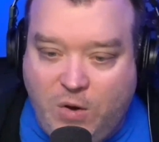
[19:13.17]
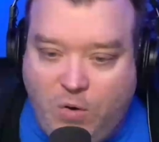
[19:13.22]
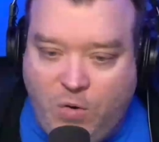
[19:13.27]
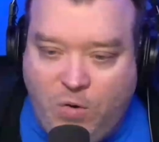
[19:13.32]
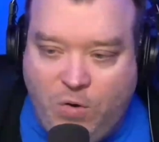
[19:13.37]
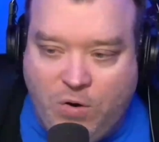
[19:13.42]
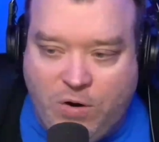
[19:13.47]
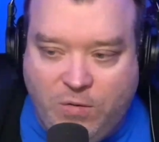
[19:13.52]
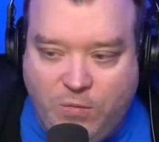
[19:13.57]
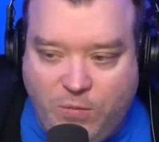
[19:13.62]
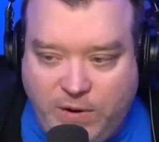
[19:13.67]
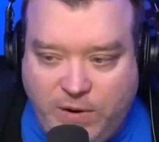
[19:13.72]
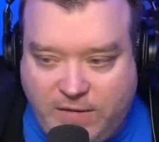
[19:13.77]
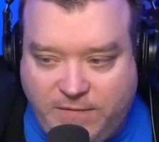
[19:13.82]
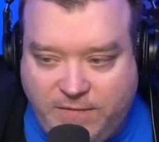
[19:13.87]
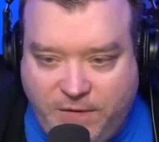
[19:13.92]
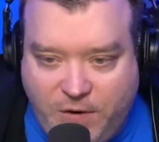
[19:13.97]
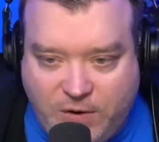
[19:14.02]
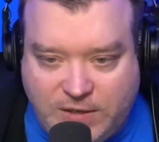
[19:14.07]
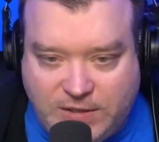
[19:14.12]
Or we could
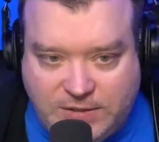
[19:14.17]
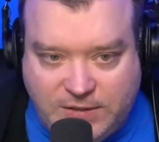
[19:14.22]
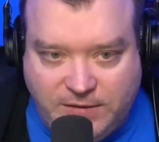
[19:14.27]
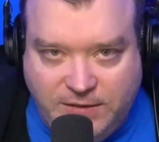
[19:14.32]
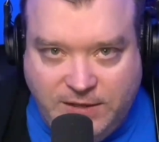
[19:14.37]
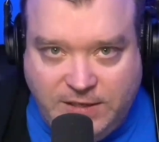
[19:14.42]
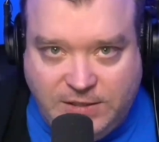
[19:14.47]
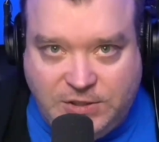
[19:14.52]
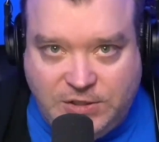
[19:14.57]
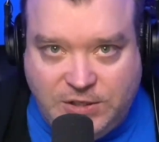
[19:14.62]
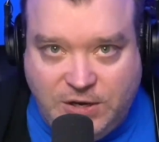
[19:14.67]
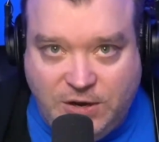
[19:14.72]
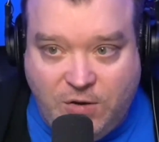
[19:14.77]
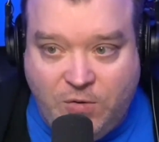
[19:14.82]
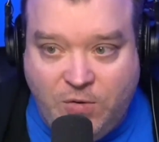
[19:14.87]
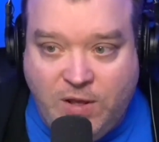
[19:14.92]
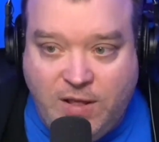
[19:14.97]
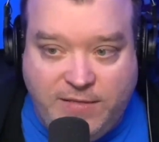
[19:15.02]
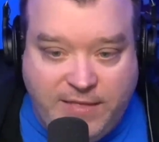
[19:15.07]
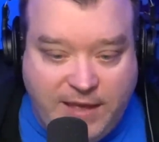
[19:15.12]
focus on this
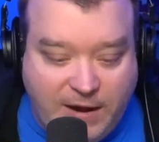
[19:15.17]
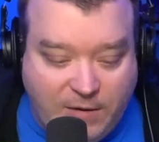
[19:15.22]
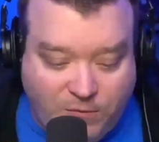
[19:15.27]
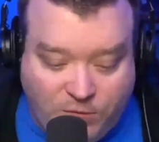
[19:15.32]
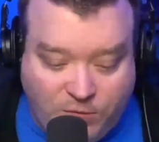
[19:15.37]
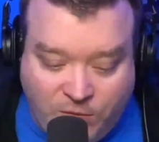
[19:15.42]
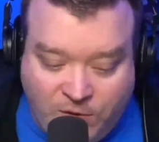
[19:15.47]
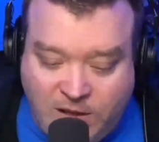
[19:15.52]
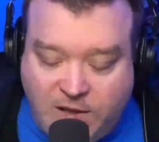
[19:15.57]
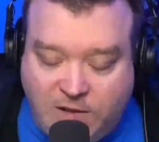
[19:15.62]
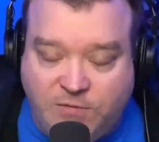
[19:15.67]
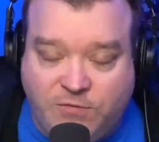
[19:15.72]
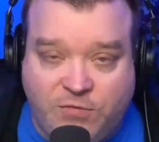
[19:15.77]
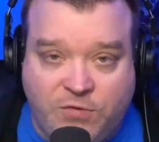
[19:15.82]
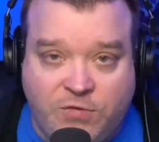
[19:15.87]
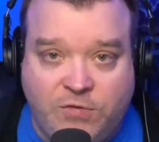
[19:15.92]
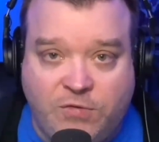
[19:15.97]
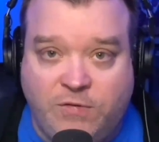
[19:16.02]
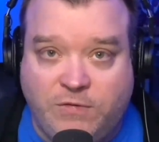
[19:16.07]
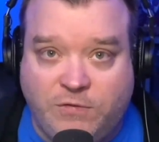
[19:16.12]
show that really
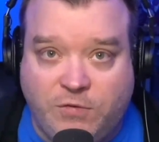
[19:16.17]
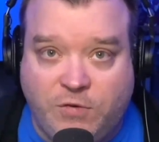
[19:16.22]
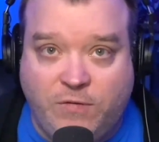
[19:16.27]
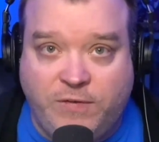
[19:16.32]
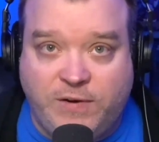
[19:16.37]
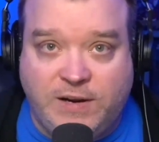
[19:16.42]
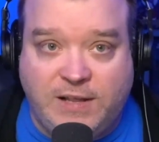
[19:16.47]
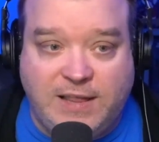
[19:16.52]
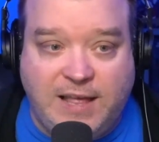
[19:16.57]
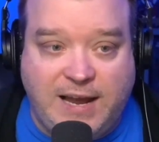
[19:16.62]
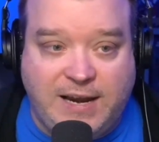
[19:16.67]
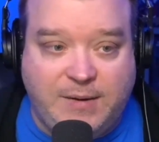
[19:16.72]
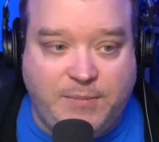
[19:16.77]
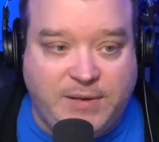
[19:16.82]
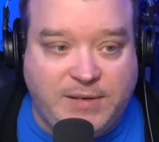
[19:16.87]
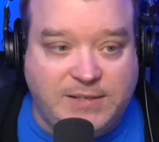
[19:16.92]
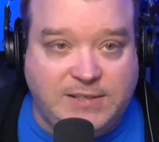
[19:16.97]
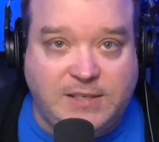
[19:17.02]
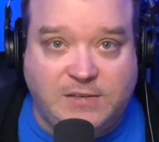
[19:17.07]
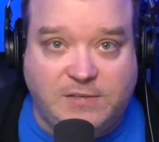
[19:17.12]
drove drove in a lot of
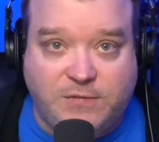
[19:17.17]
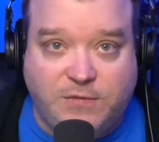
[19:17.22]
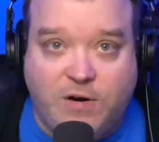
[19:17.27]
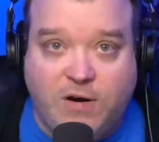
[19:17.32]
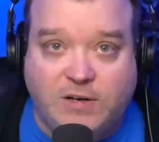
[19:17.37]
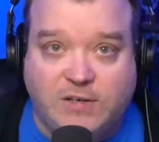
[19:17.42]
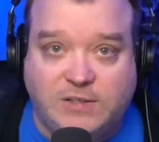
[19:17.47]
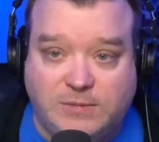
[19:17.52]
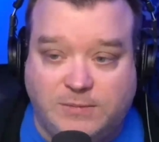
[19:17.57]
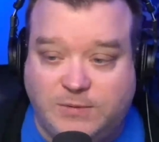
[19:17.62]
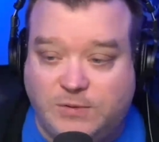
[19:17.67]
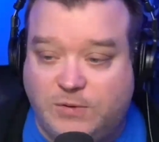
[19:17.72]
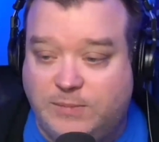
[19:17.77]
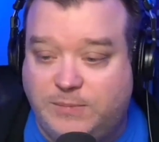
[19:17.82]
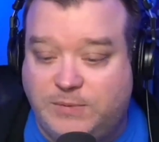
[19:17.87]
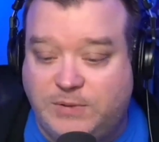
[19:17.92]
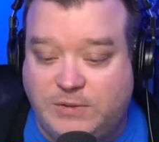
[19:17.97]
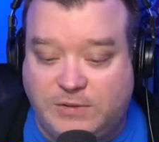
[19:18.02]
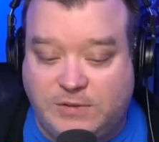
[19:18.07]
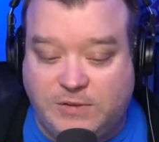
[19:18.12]
business for our
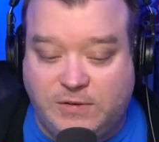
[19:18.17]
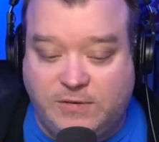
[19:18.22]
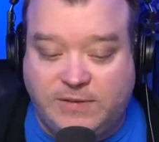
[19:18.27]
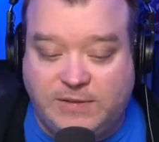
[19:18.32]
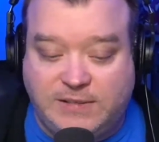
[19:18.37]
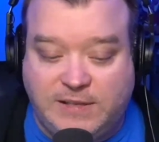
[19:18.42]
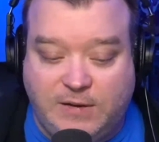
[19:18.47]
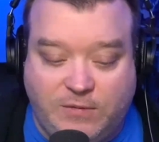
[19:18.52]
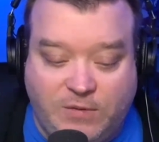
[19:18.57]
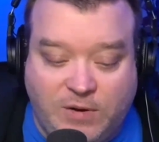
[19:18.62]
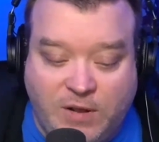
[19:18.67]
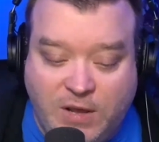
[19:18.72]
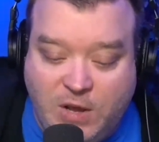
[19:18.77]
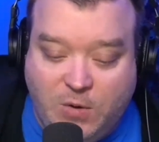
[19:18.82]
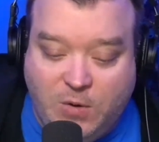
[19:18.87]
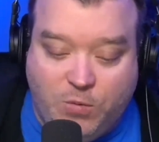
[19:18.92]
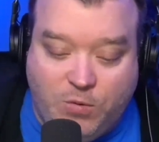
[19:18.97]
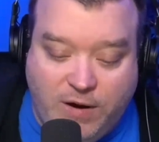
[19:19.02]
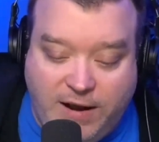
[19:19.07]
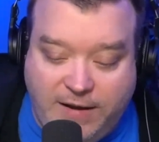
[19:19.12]
subscription service that
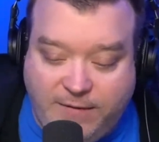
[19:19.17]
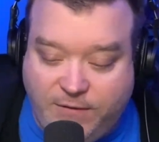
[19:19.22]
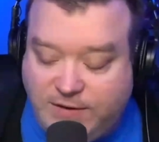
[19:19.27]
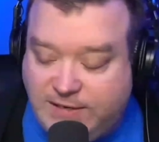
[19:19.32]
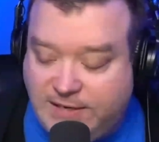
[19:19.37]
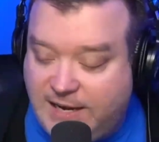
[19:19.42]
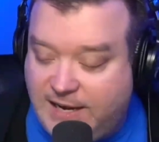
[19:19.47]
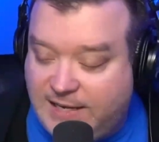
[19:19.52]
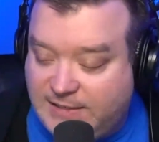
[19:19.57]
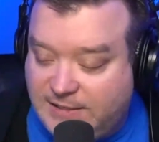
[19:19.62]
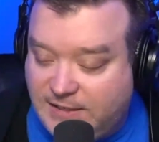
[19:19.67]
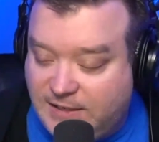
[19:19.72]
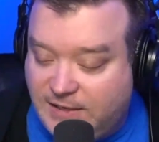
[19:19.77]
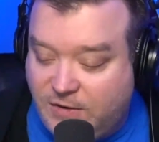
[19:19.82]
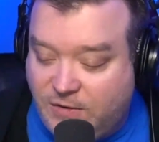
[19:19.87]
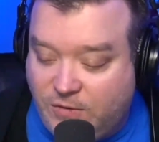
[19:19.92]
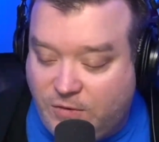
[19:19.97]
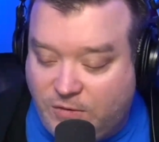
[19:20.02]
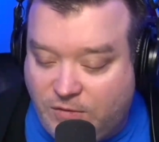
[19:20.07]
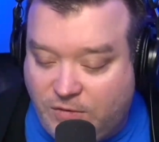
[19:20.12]
we're advertising,
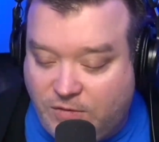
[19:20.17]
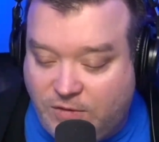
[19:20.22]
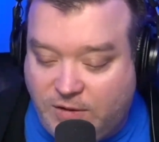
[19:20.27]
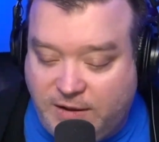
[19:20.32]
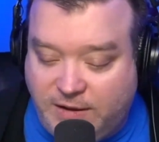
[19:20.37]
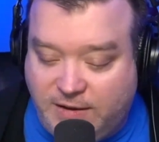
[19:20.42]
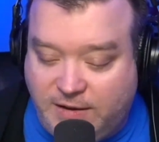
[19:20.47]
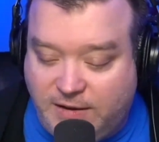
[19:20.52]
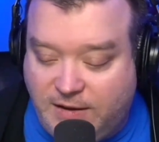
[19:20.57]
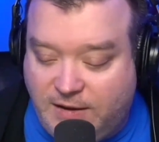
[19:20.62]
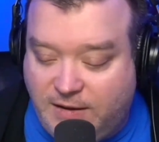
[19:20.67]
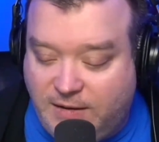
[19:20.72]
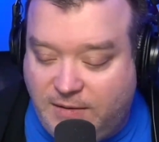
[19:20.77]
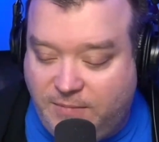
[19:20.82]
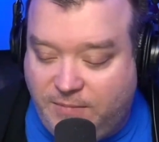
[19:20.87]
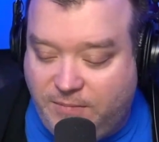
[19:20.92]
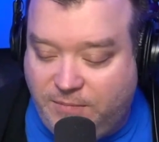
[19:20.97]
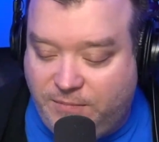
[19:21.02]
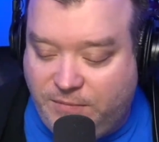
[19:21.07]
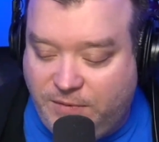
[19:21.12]
or, or like
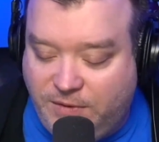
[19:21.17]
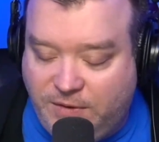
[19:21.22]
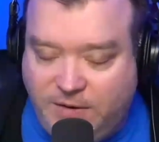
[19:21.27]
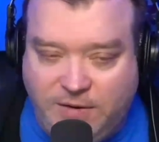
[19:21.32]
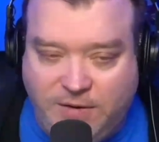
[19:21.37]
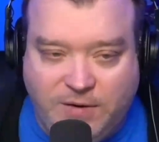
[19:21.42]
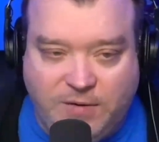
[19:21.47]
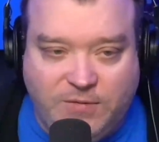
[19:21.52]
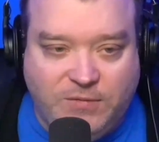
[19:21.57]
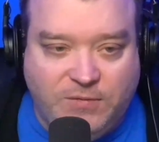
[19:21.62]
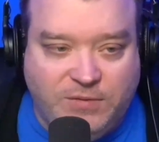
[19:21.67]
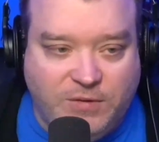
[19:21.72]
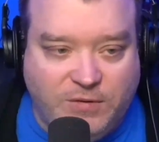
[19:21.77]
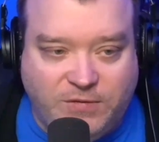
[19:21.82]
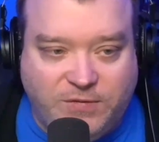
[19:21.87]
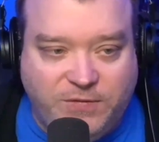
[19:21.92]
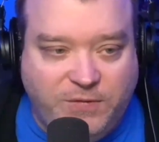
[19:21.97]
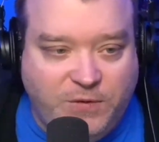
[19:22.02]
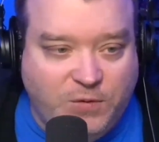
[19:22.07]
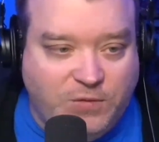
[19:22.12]
um, you know,
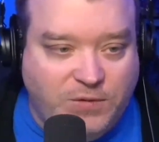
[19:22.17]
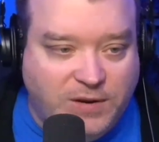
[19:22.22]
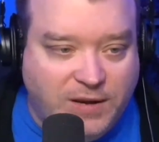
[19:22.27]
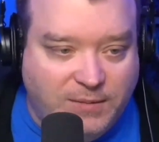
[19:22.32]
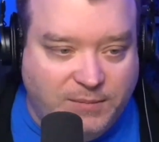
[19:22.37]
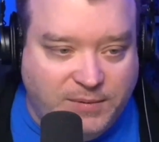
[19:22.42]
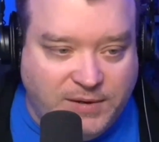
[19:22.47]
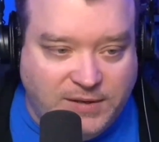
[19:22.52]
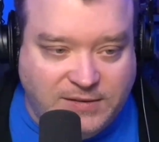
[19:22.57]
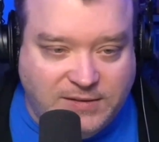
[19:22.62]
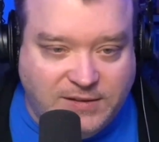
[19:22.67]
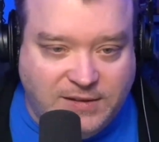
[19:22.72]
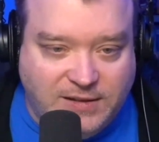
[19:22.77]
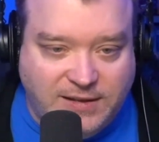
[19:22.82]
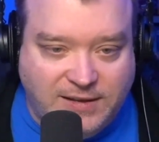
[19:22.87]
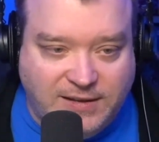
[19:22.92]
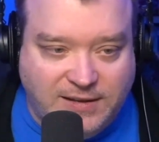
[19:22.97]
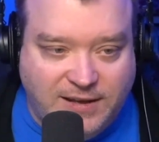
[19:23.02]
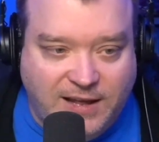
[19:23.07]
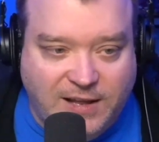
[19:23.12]
those food companies
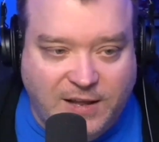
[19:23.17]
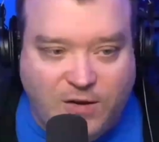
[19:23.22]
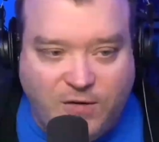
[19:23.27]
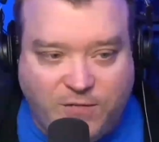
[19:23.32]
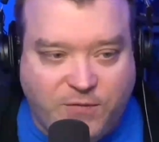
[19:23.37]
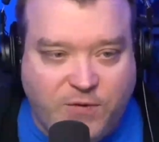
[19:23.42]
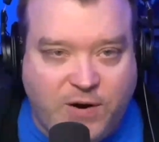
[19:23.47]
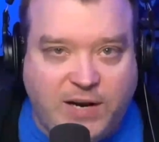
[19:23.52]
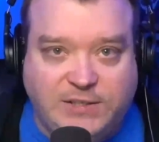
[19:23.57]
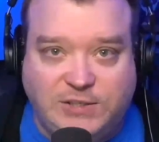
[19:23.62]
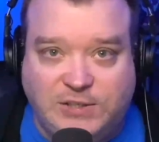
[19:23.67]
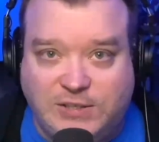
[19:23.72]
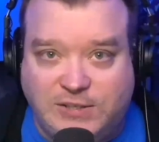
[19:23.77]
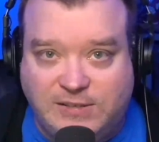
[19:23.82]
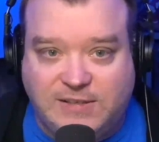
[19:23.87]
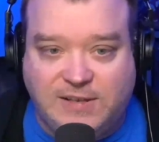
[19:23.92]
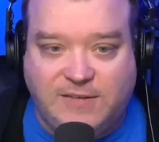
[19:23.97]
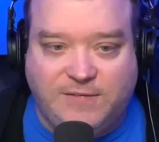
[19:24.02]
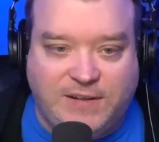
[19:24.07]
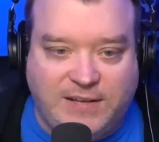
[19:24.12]
like HelloFresh and
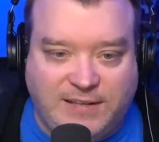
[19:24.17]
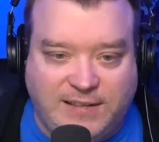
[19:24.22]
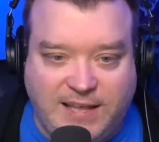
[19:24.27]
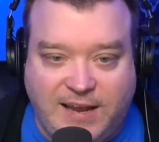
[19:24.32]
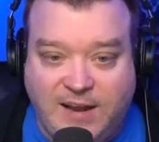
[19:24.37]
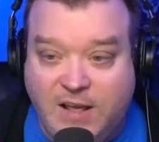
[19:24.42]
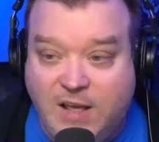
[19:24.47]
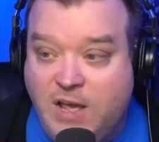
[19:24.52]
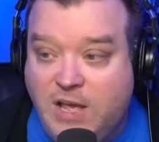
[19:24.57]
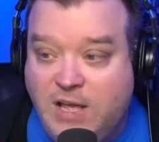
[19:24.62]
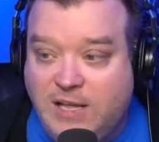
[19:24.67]
stuff like that.